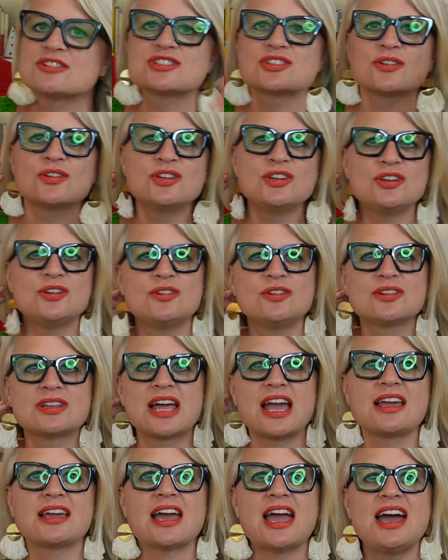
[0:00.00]
So you
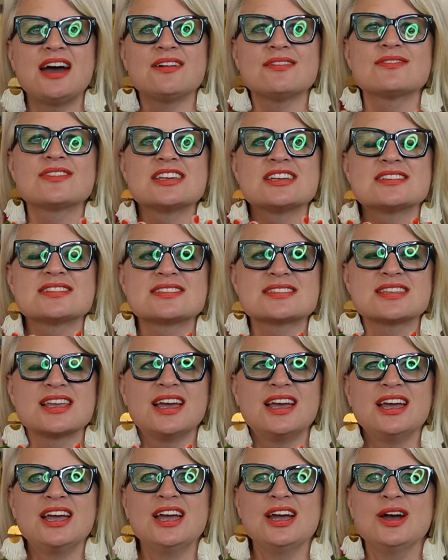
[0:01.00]
like have this
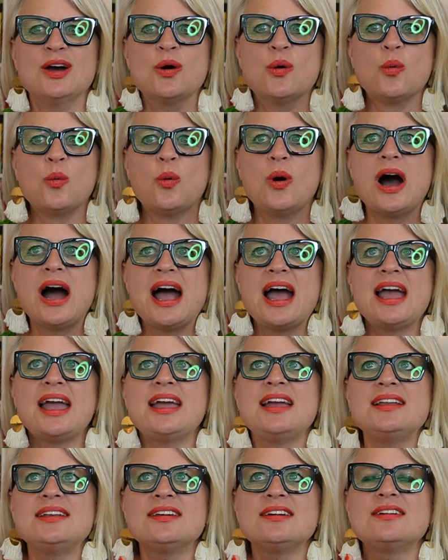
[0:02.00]

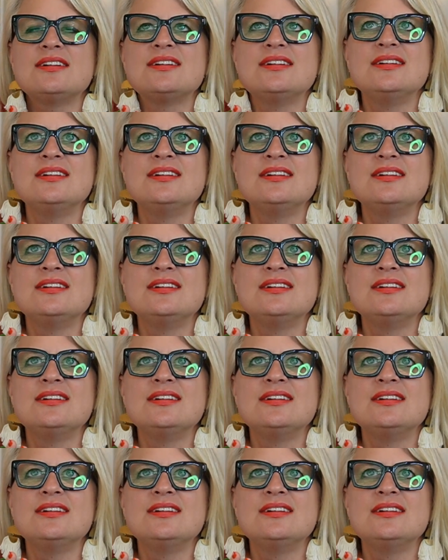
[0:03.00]
wide,